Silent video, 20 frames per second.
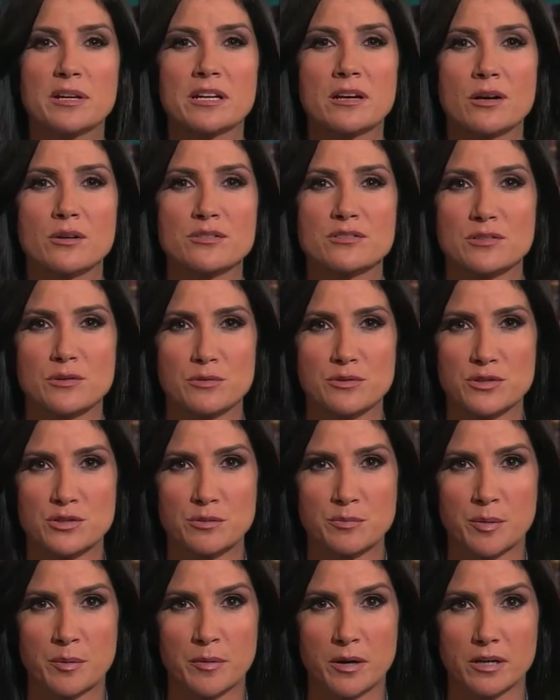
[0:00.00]
goes into a
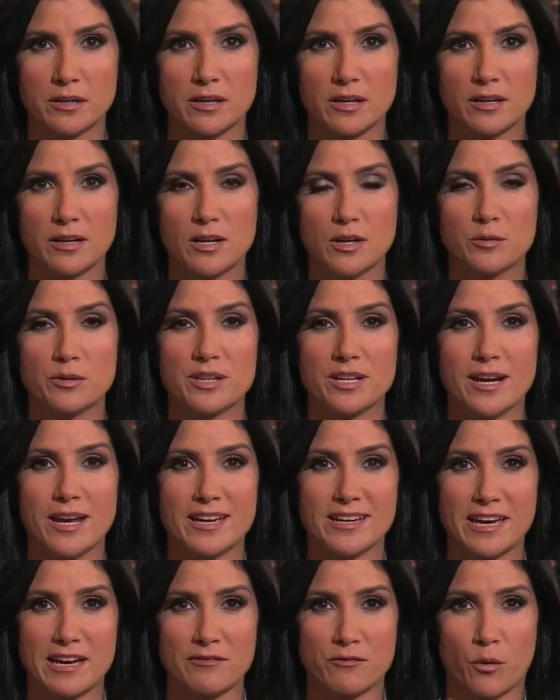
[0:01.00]
supermarket with an
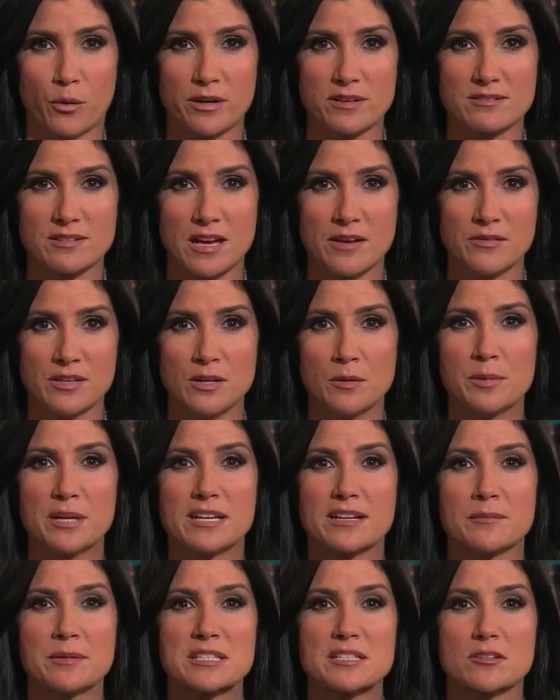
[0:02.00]
AK-47.
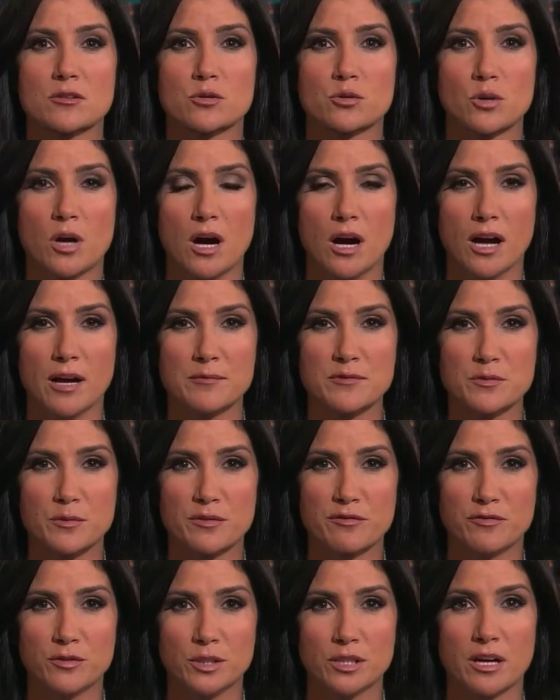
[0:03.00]
Nobody commits crimes
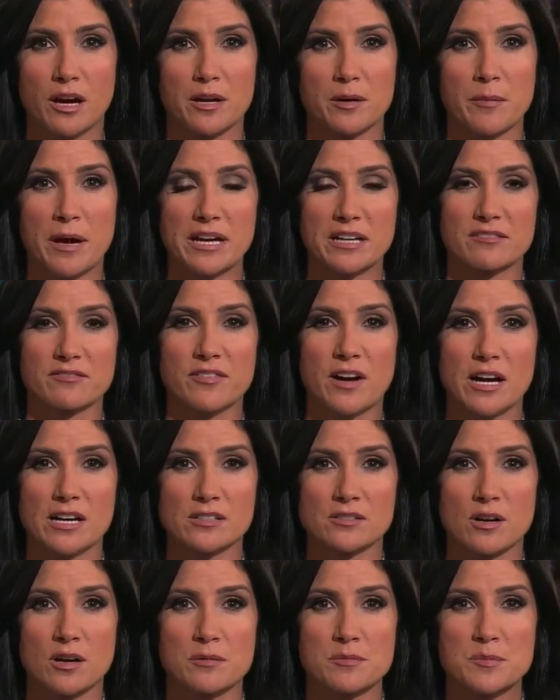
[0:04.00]
with fully automatic
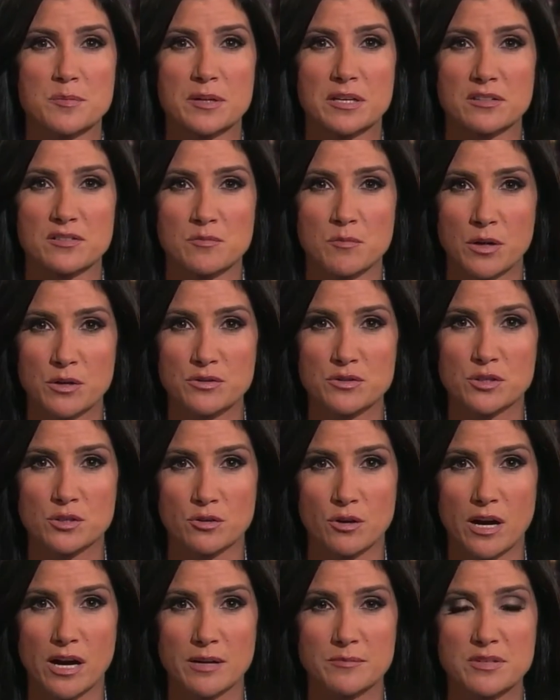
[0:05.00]
firearms, because most
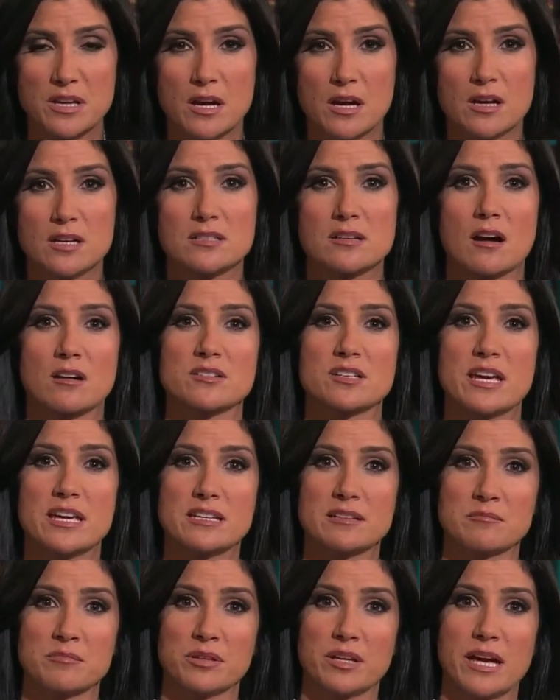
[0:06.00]
crimes are
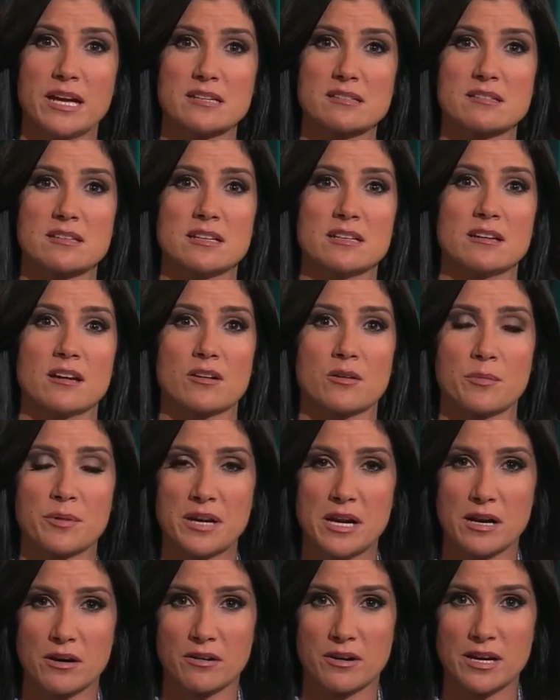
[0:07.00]
taking place in
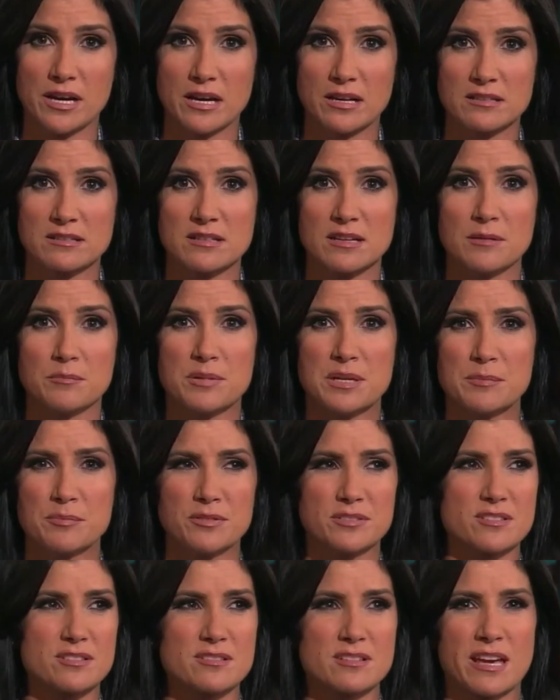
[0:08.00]
urban areas, and
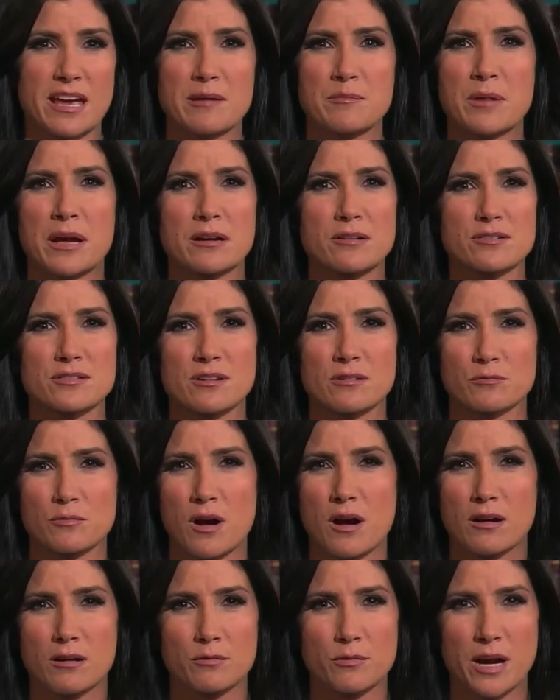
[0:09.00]
people just, gangbangers don't
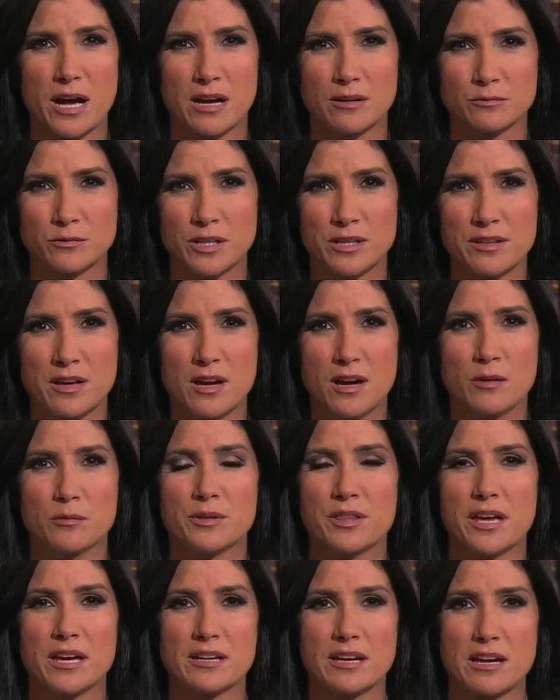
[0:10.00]
walk around with
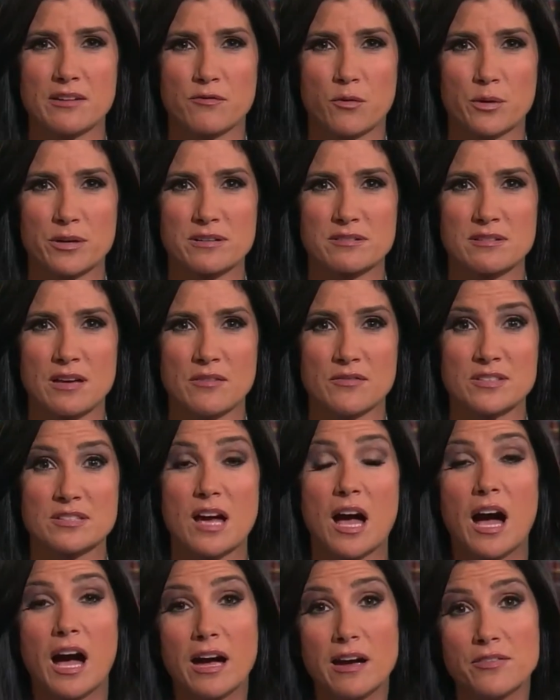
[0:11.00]
AK-47s.
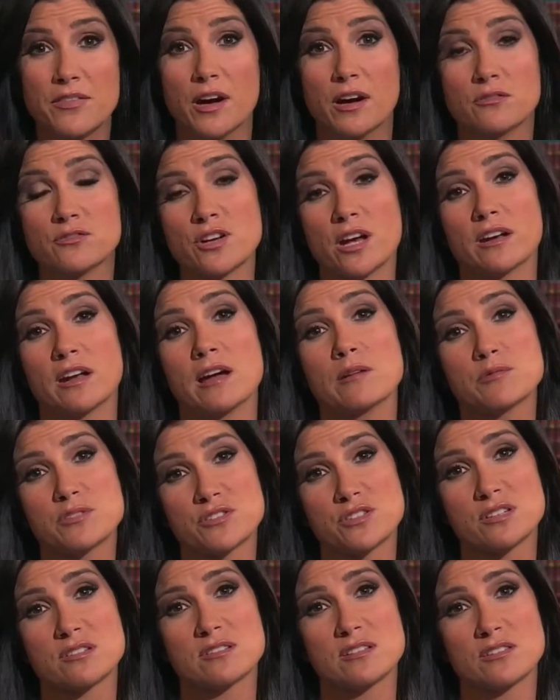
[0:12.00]
John, I
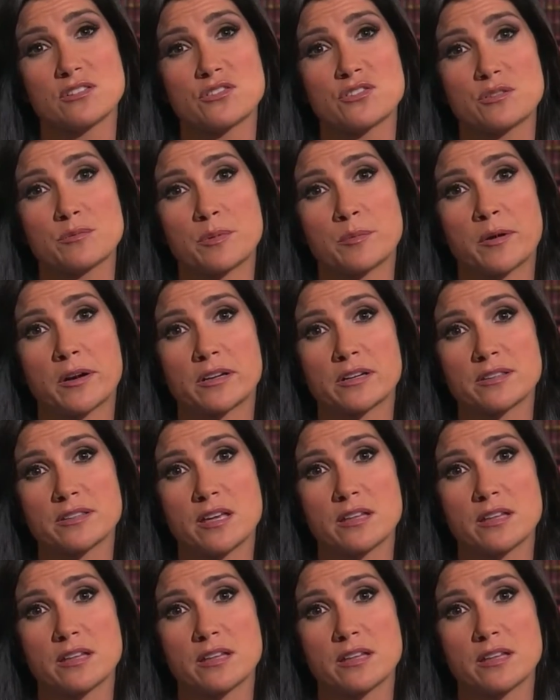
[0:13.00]
was just in the supermarket the